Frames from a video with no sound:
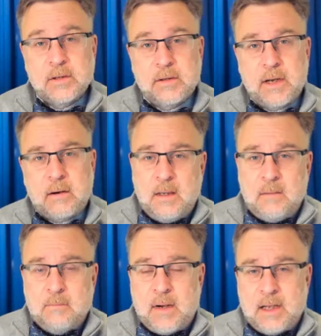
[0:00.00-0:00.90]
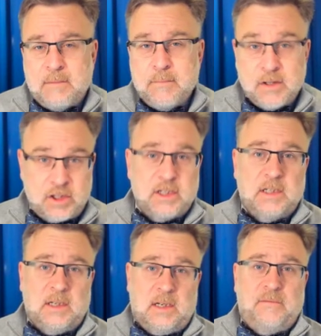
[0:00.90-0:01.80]
other there. My mission
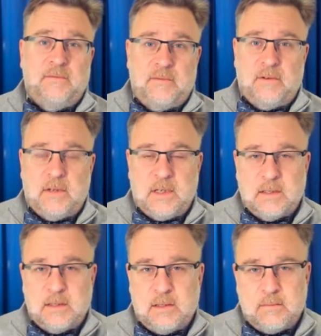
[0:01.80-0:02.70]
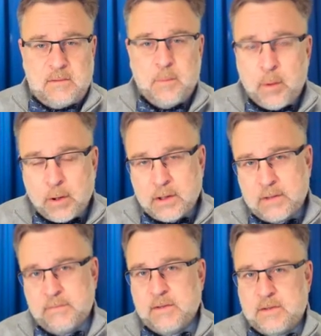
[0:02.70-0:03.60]
in life and the point
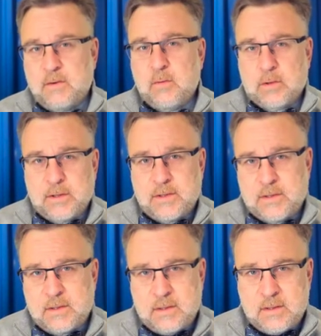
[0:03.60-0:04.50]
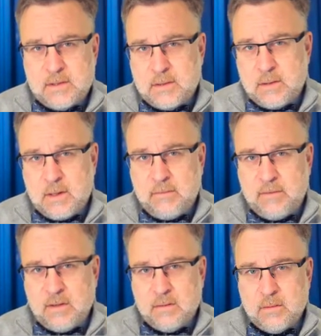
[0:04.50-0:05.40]
of this course is to give
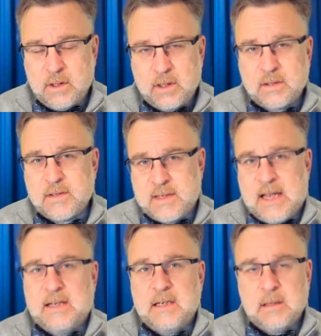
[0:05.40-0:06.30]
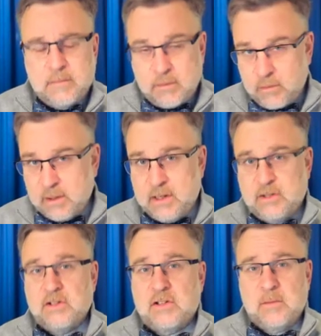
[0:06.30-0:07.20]
you an understanding of the
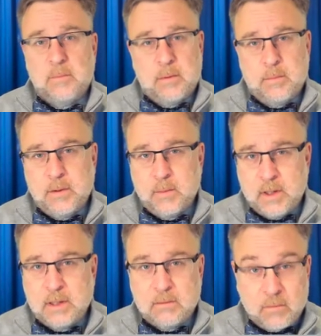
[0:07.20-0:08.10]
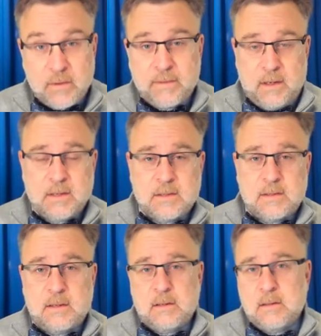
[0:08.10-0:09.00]
relationship between three
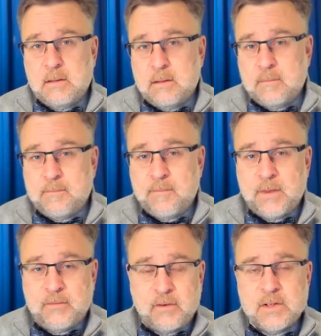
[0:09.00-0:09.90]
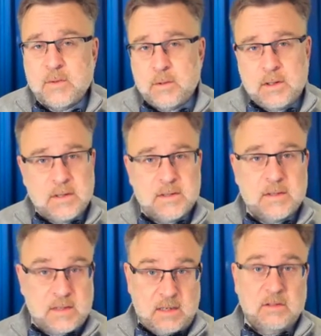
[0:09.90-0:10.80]
things. The first one is
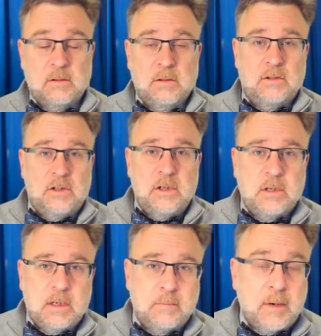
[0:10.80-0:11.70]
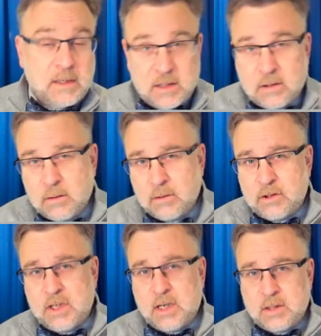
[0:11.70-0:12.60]
technology, and by
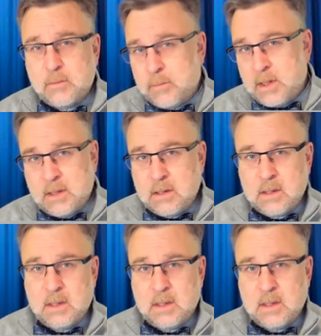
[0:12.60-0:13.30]
technology I don't mean